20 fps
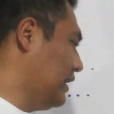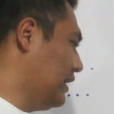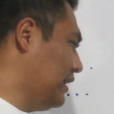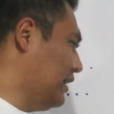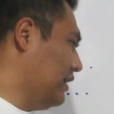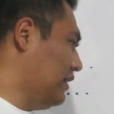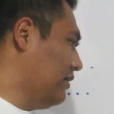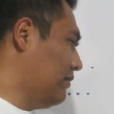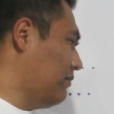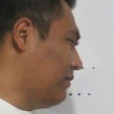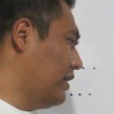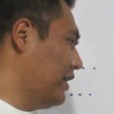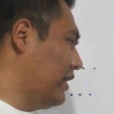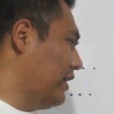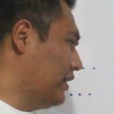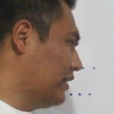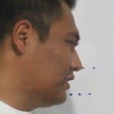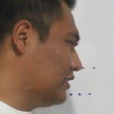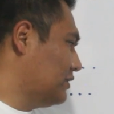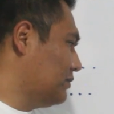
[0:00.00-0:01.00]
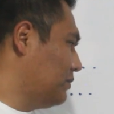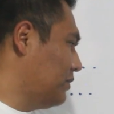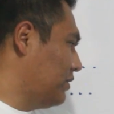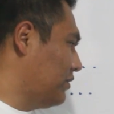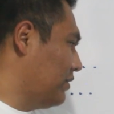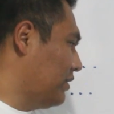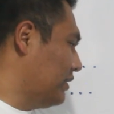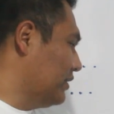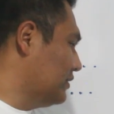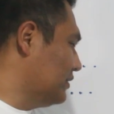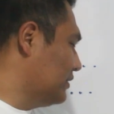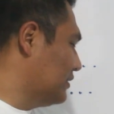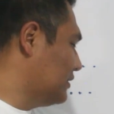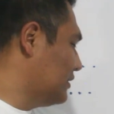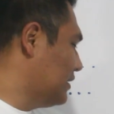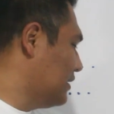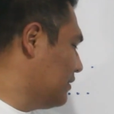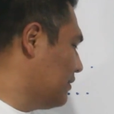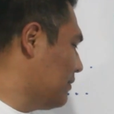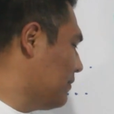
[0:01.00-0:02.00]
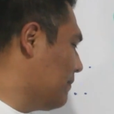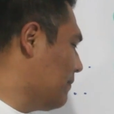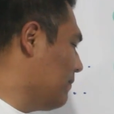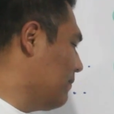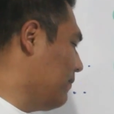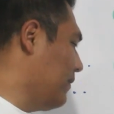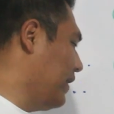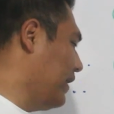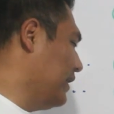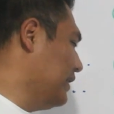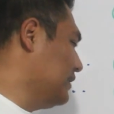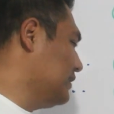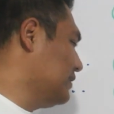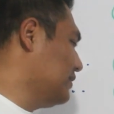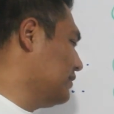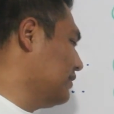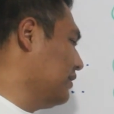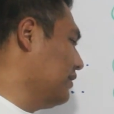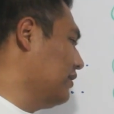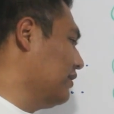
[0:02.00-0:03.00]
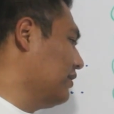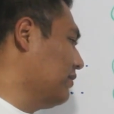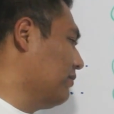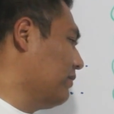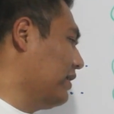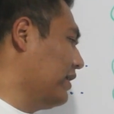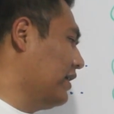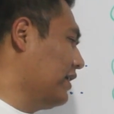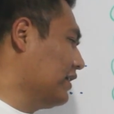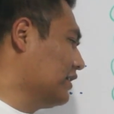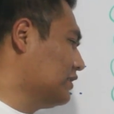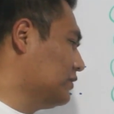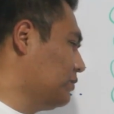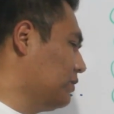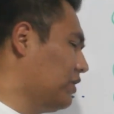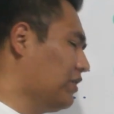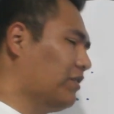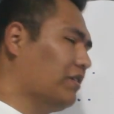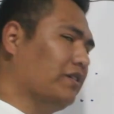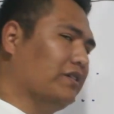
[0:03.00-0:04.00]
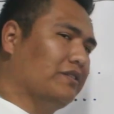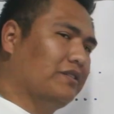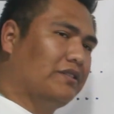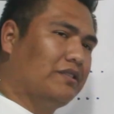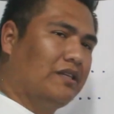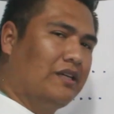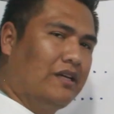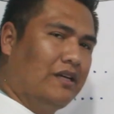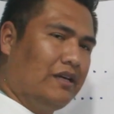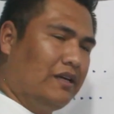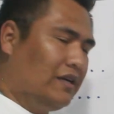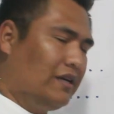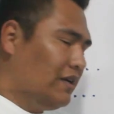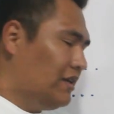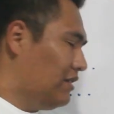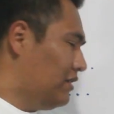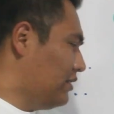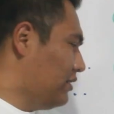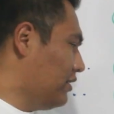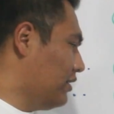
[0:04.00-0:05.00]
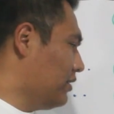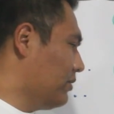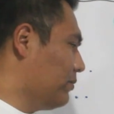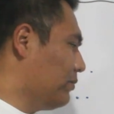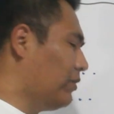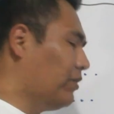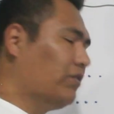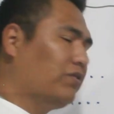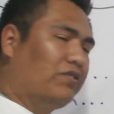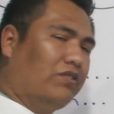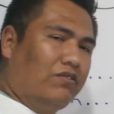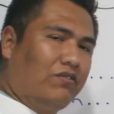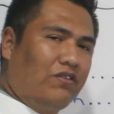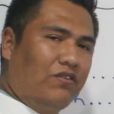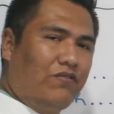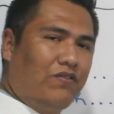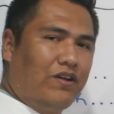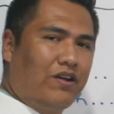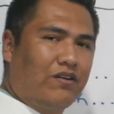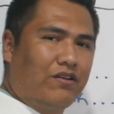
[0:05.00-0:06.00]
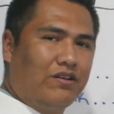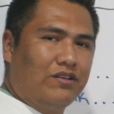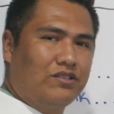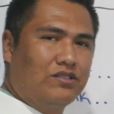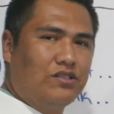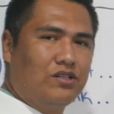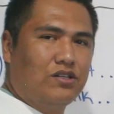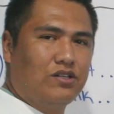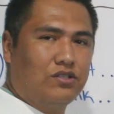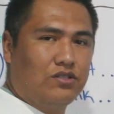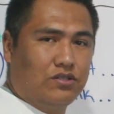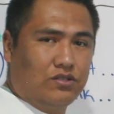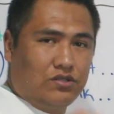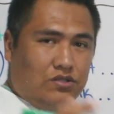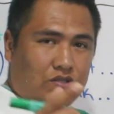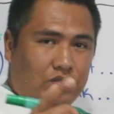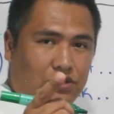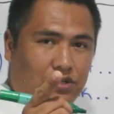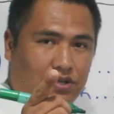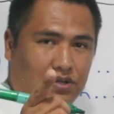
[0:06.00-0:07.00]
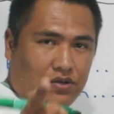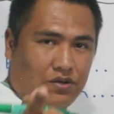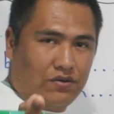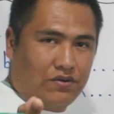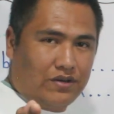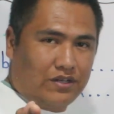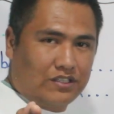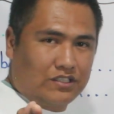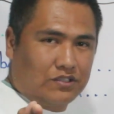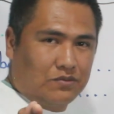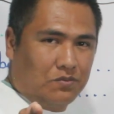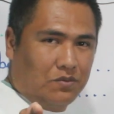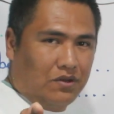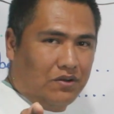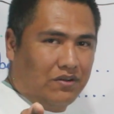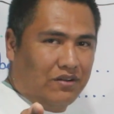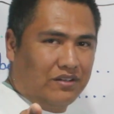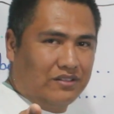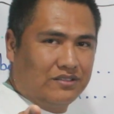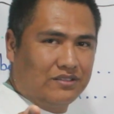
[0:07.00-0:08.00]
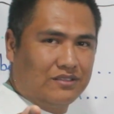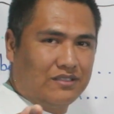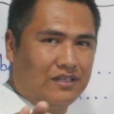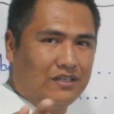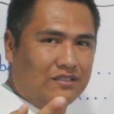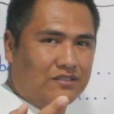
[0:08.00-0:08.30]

In my experience, based on my experience. They are both referring to your experience.